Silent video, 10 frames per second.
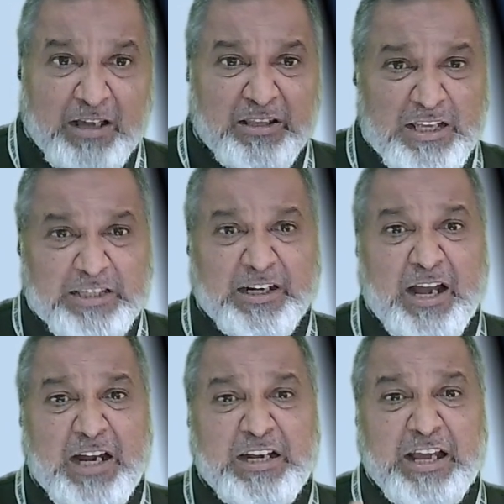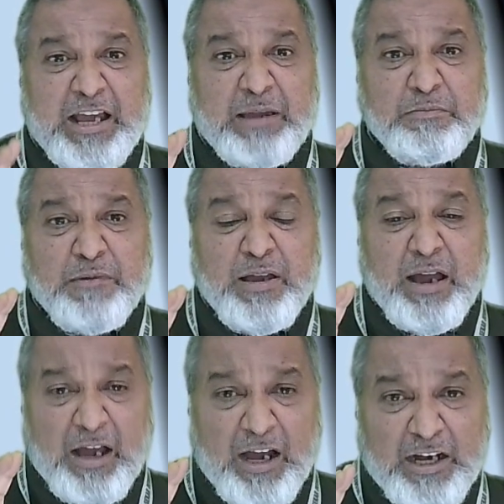This right aims
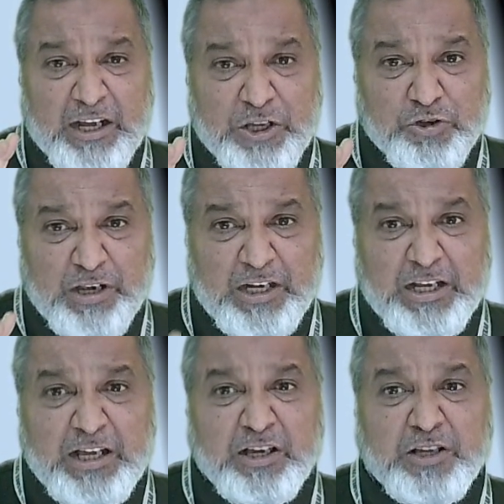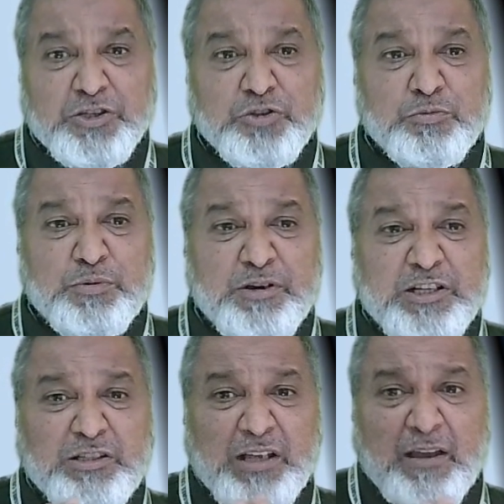at educating
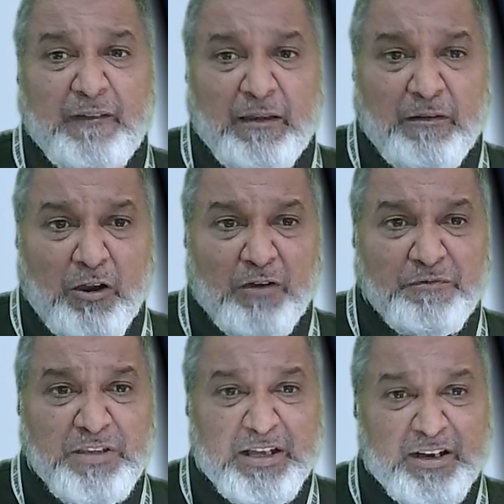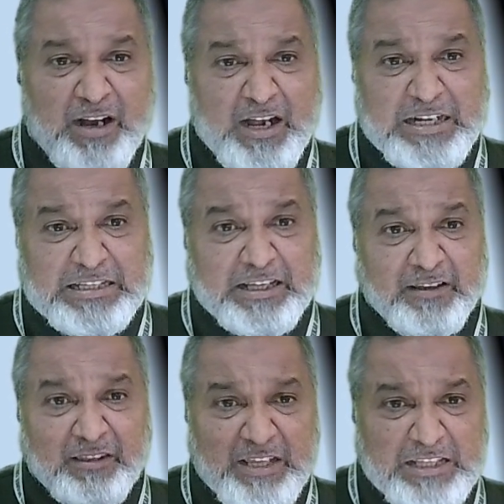consumers of their rights.
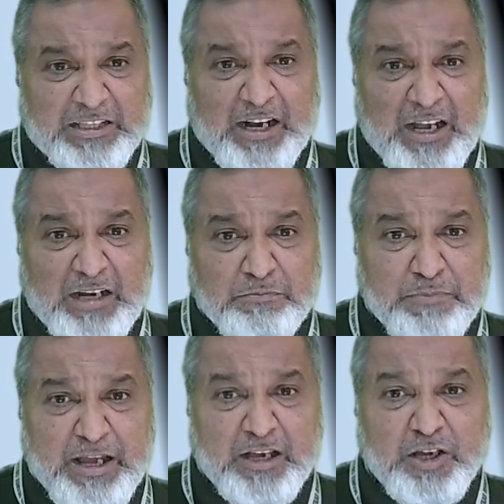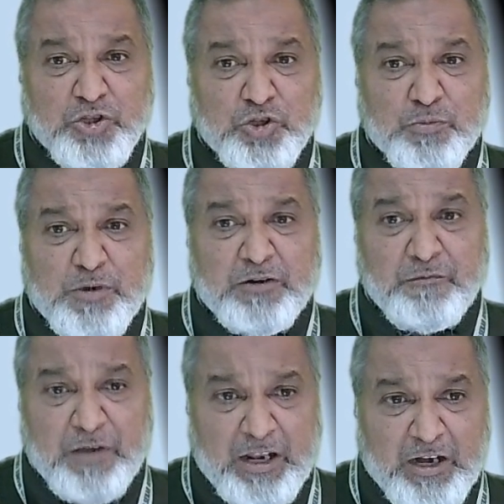This right make consumer
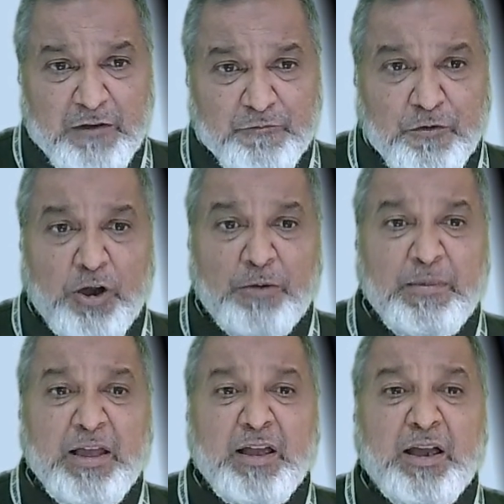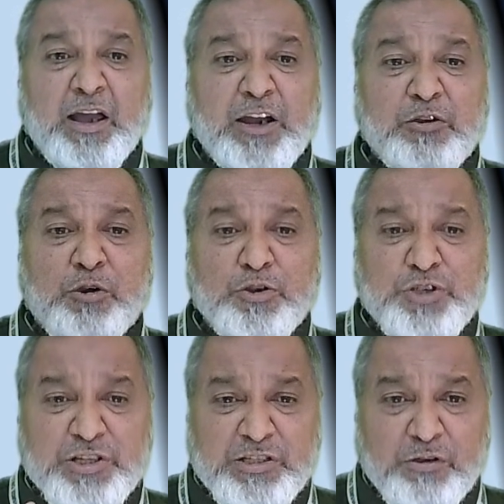well informed and
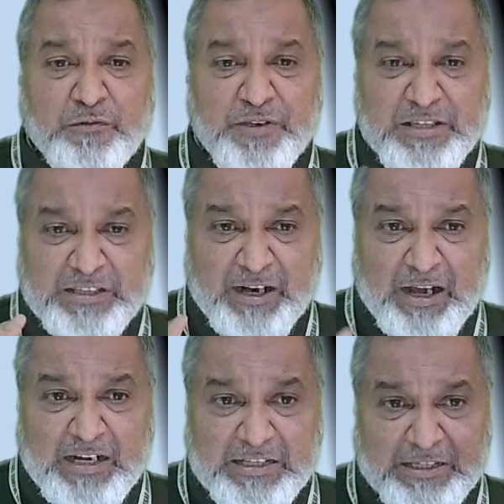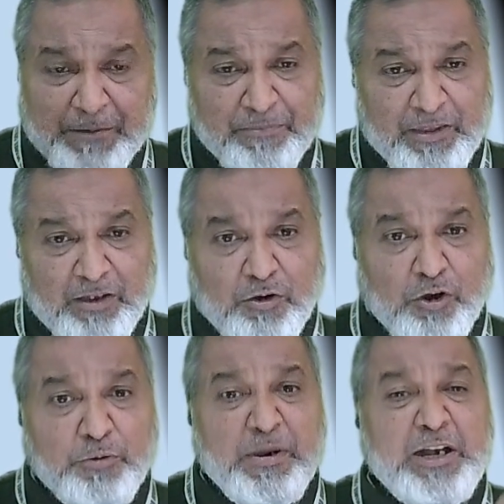conscious of his rights.
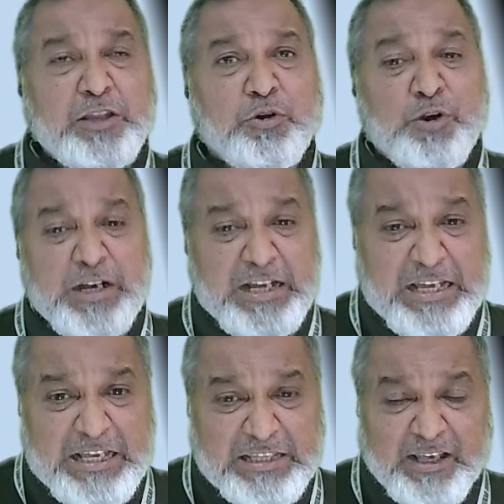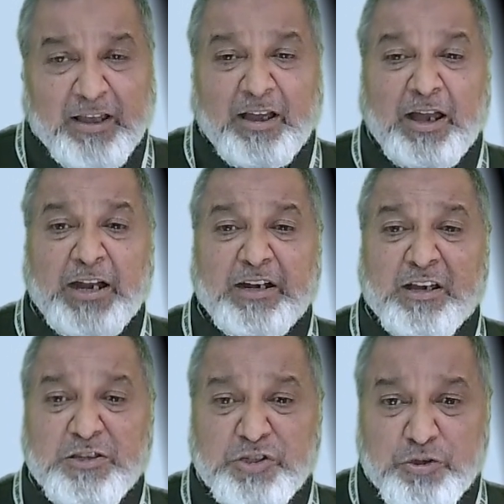Government authorities and
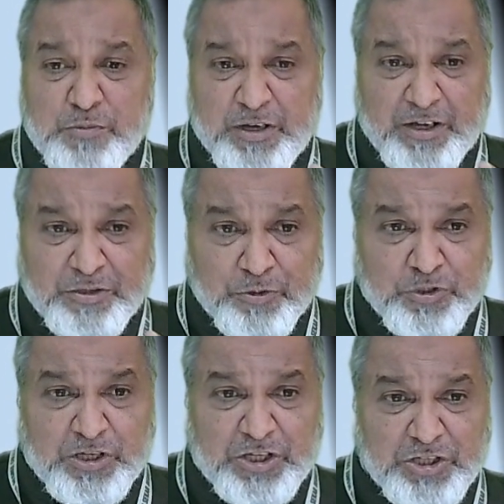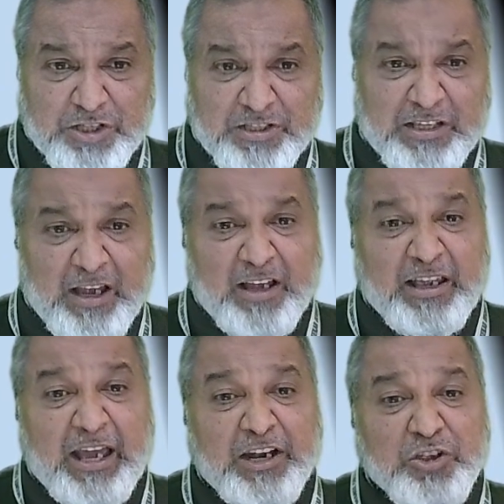consumer associations
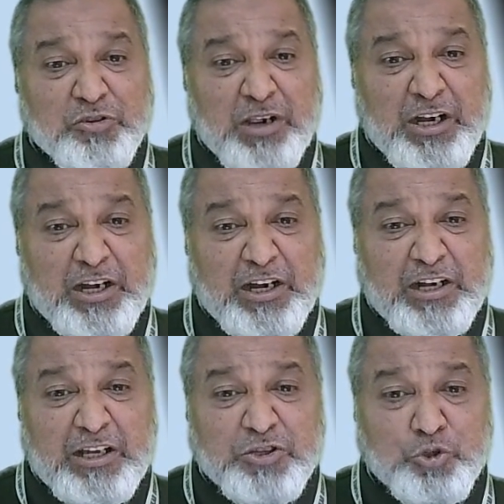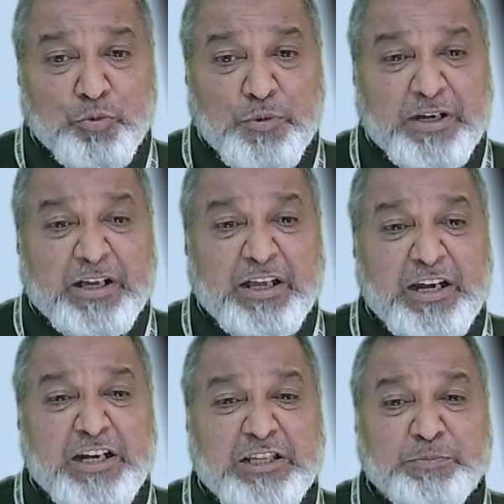can educate a consumer in
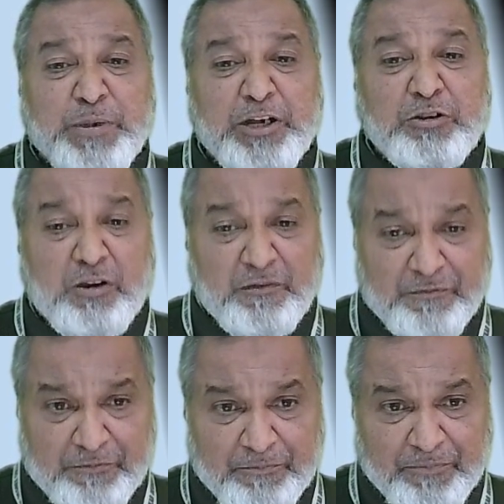respect of.